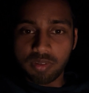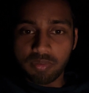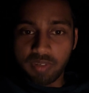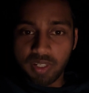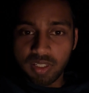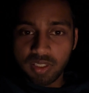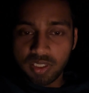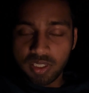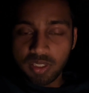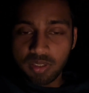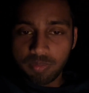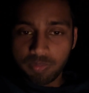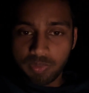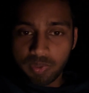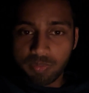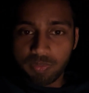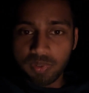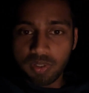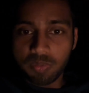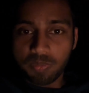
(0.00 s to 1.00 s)
wealthy
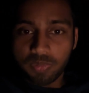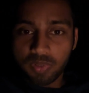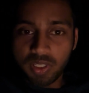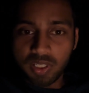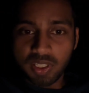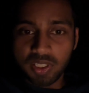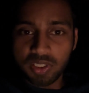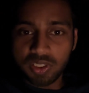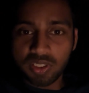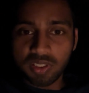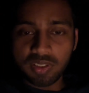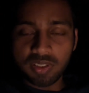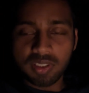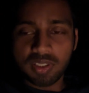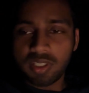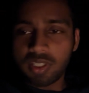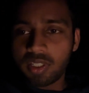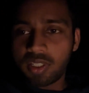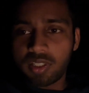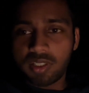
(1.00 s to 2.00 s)
people, politicians,
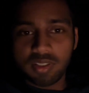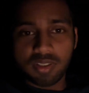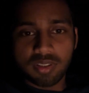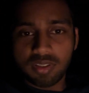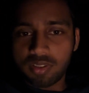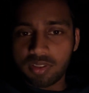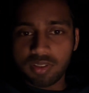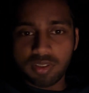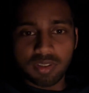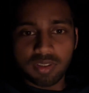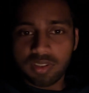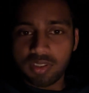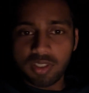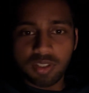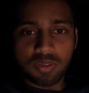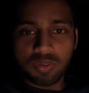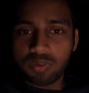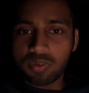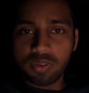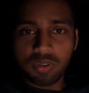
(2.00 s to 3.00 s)

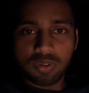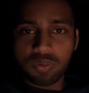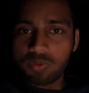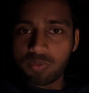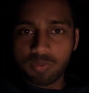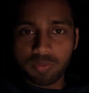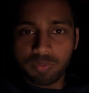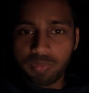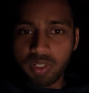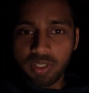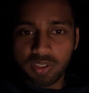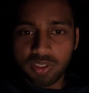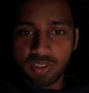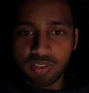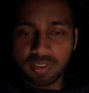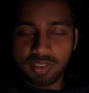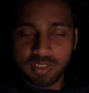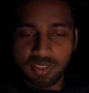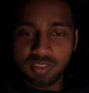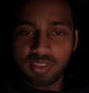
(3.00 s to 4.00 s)
they do not do much.
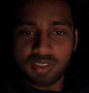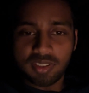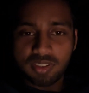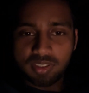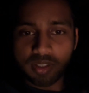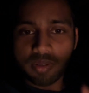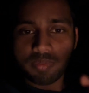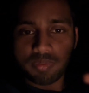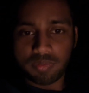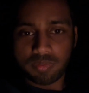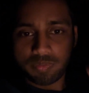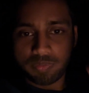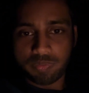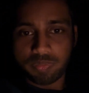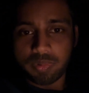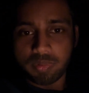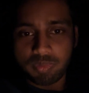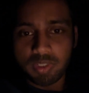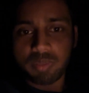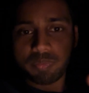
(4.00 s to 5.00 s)
This is the
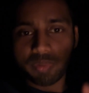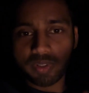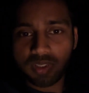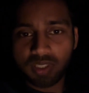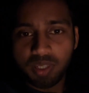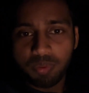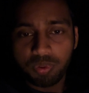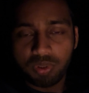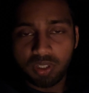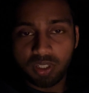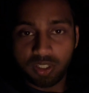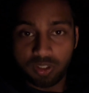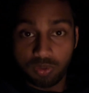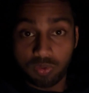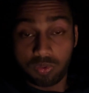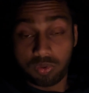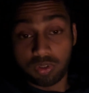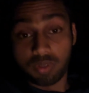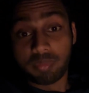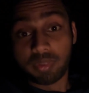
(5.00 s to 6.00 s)
public perception, and
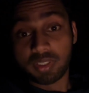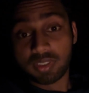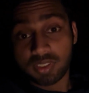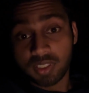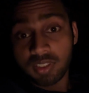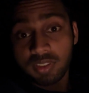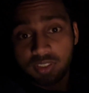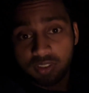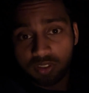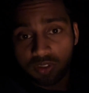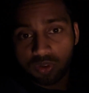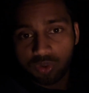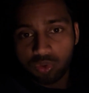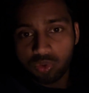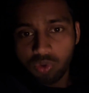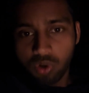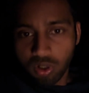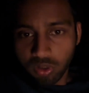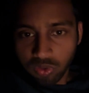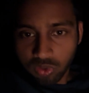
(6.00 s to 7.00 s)
to some extent, this is
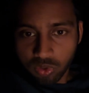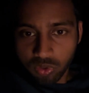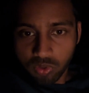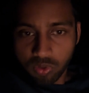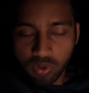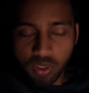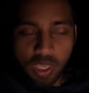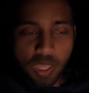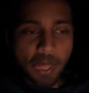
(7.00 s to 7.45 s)
true also.